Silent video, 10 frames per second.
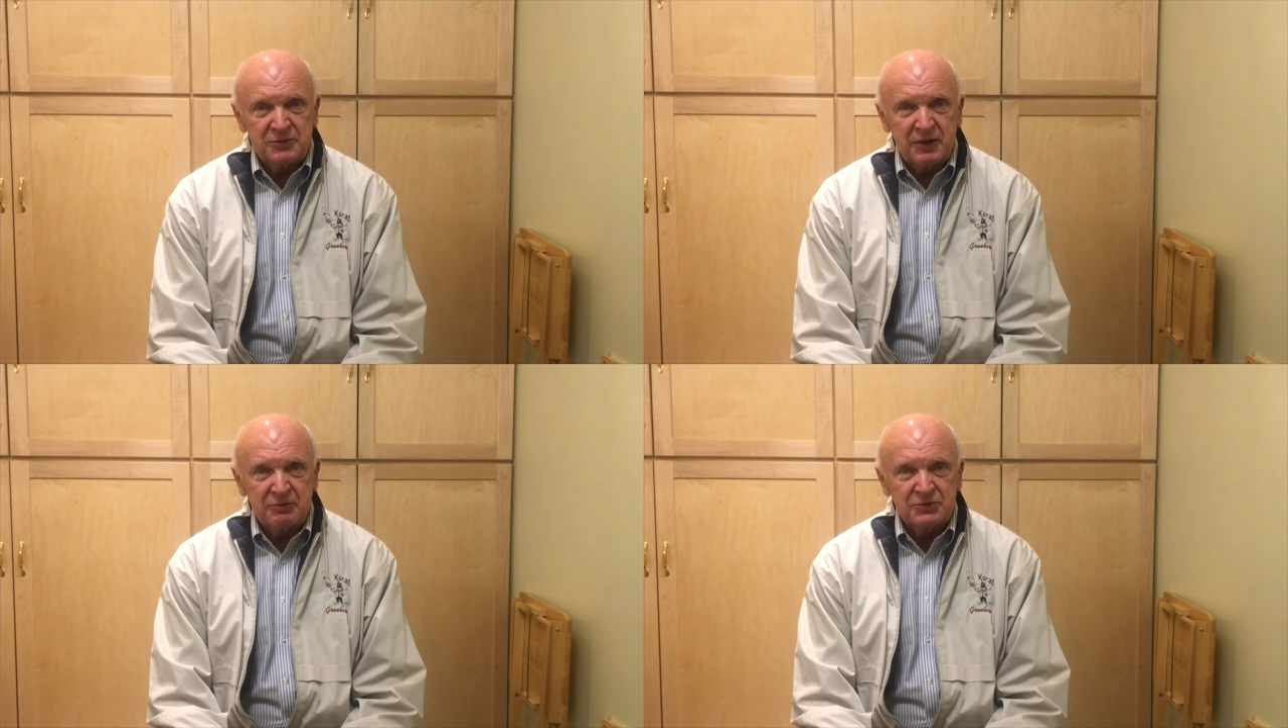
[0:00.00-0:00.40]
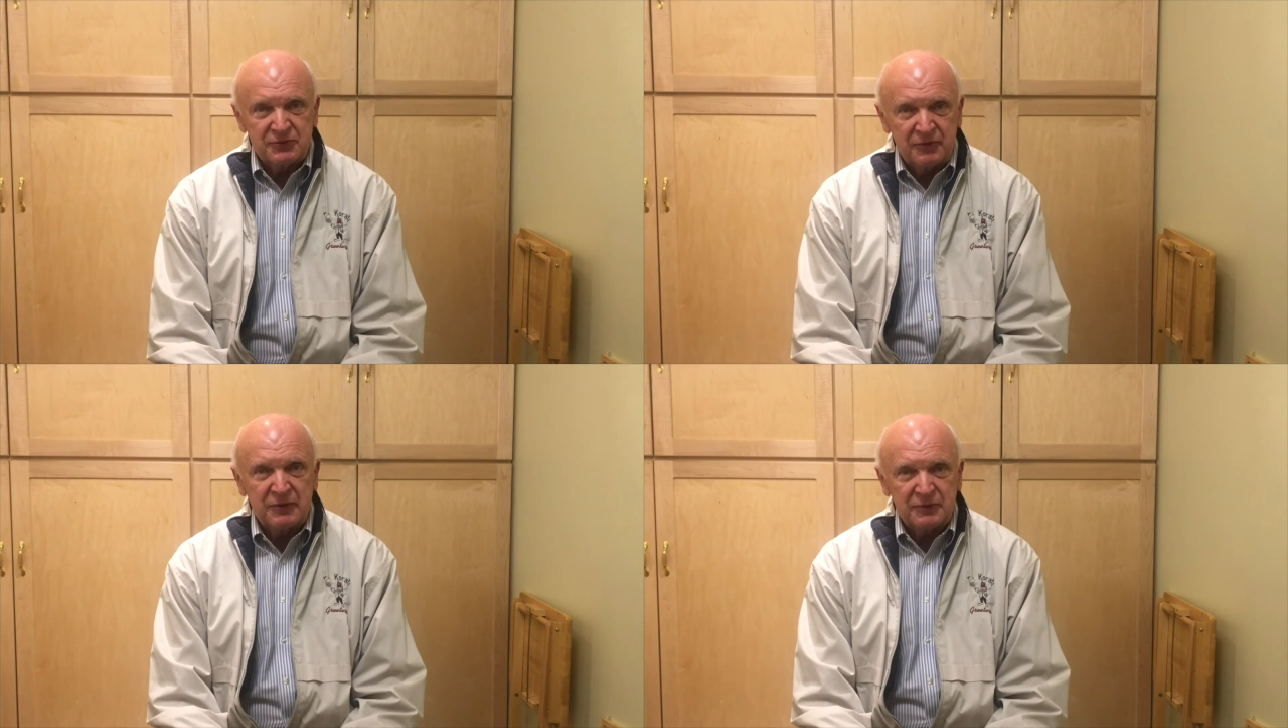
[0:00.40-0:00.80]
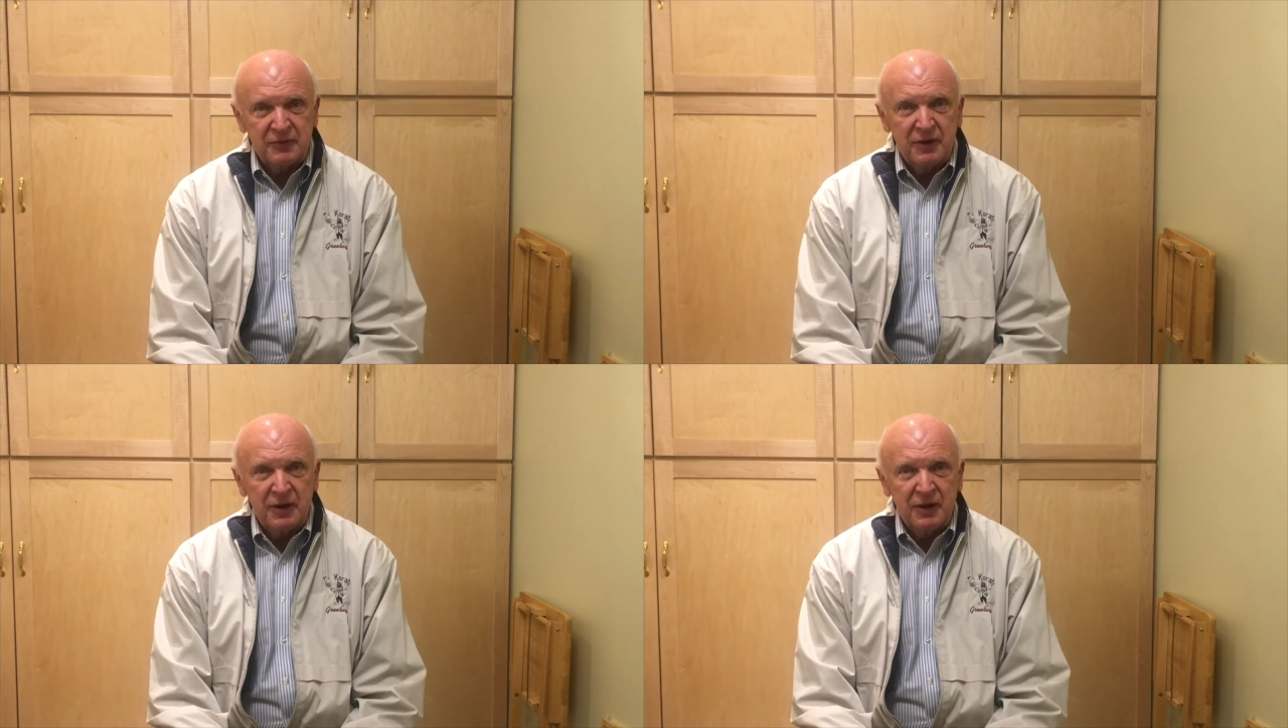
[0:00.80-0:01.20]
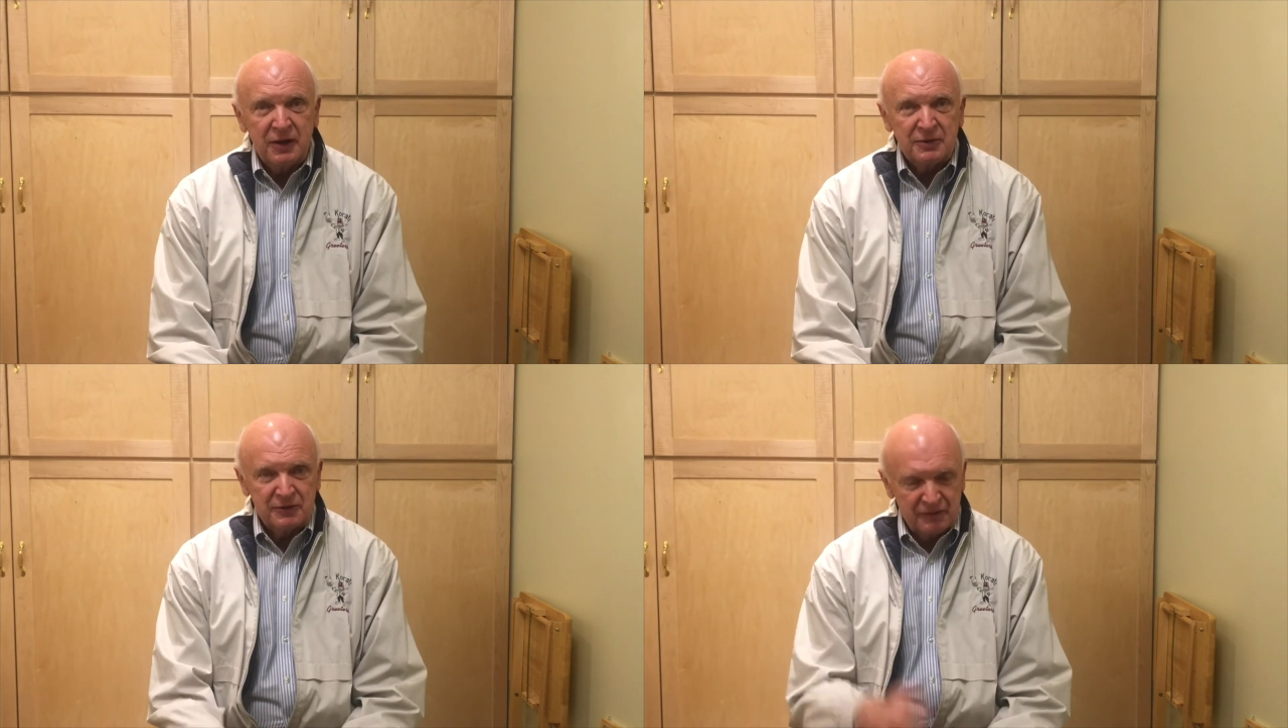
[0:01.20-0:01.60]
And as we'd say, it's
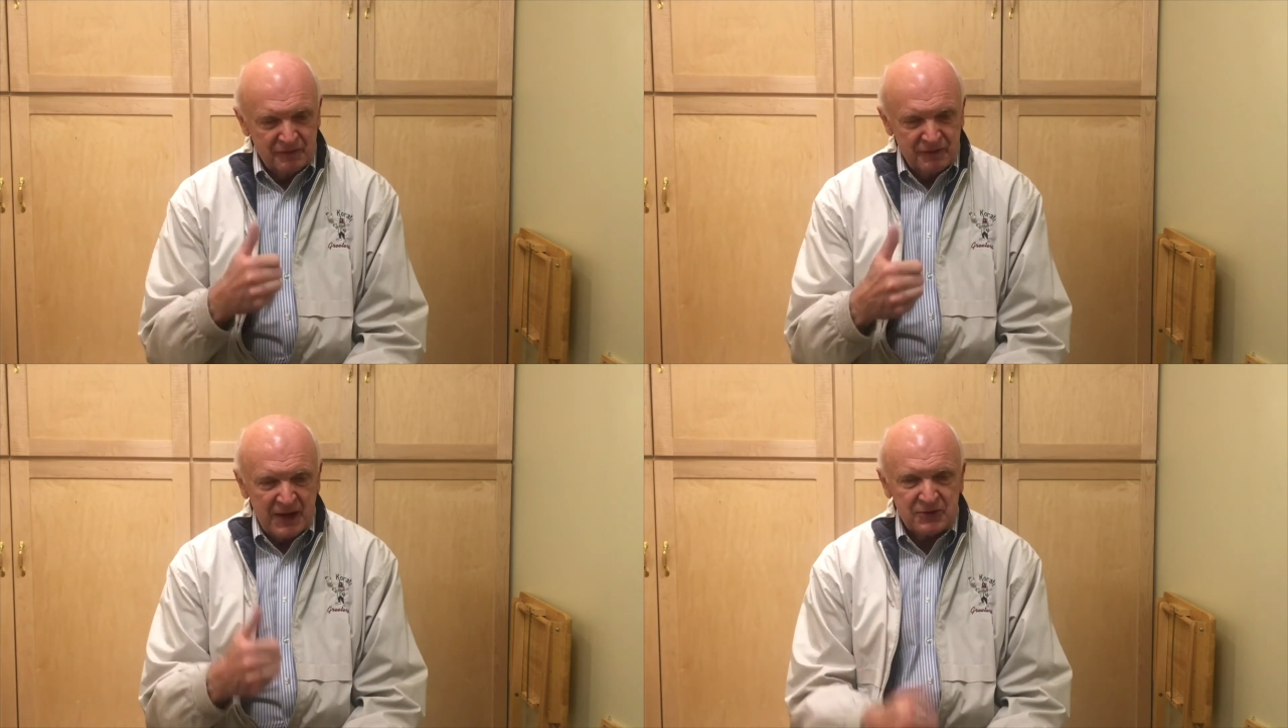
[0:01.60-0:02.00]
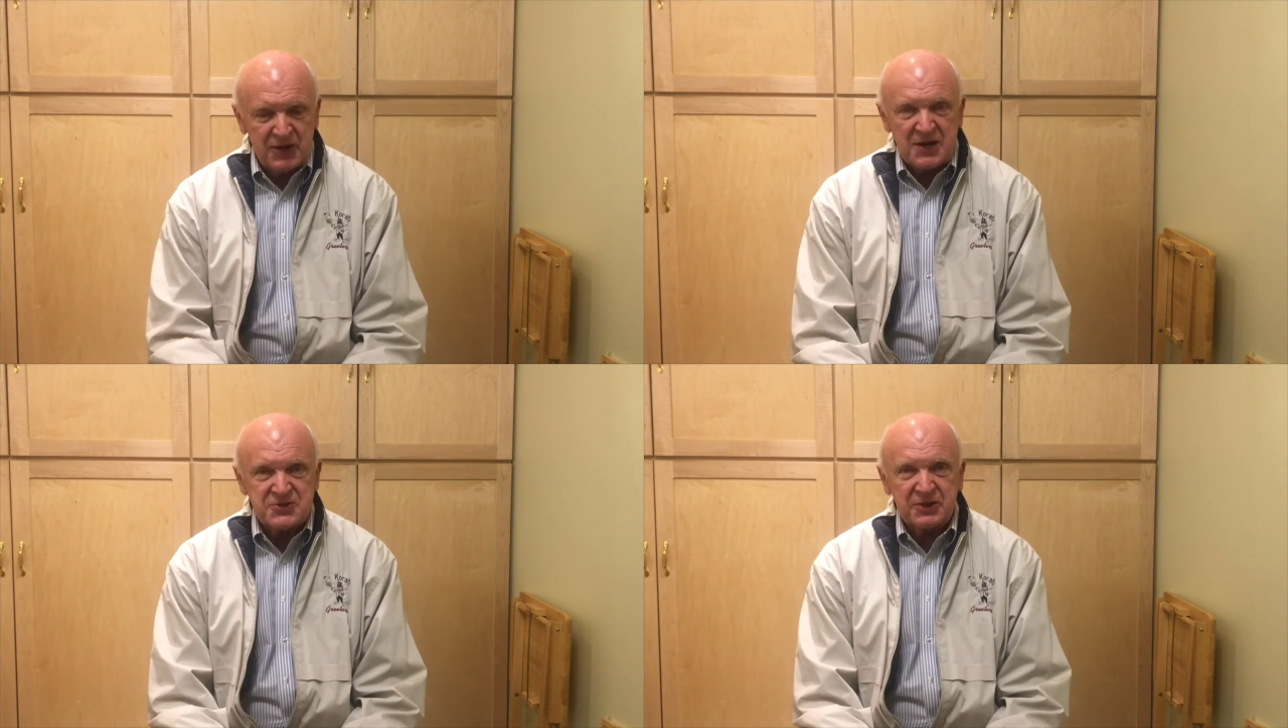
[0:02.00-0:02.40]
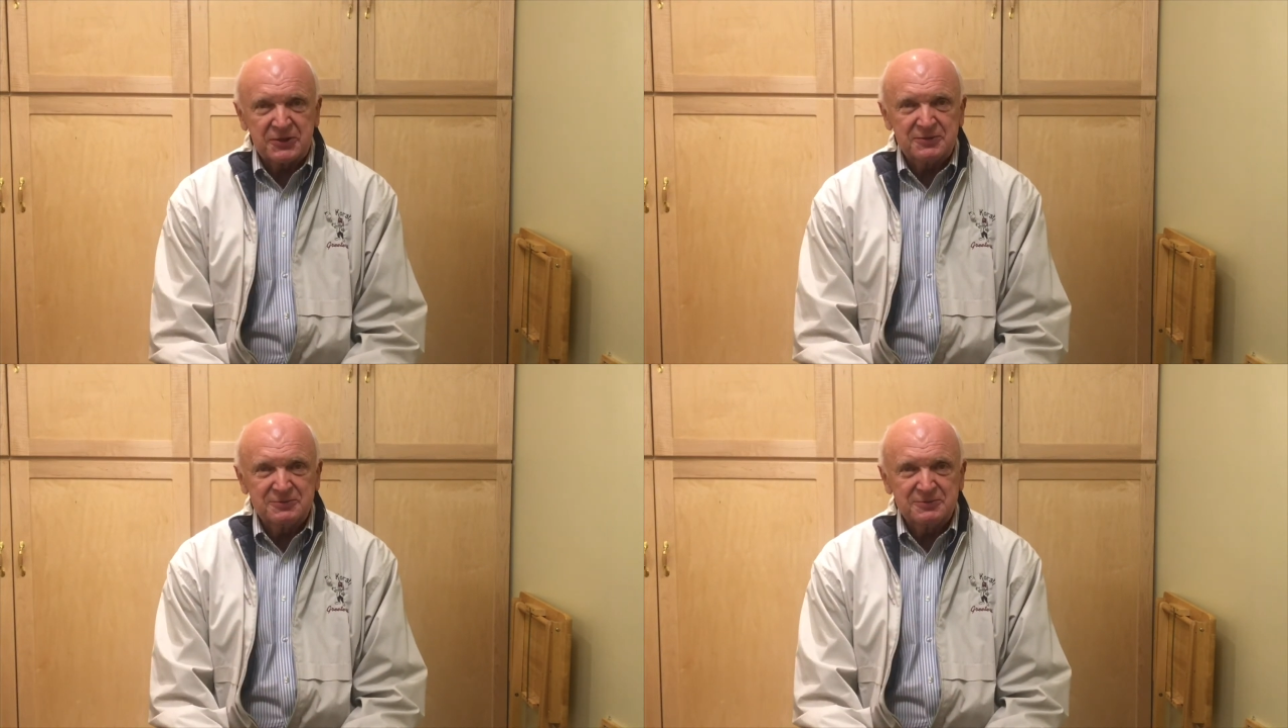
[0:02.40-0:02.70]
elementary. Fantastic.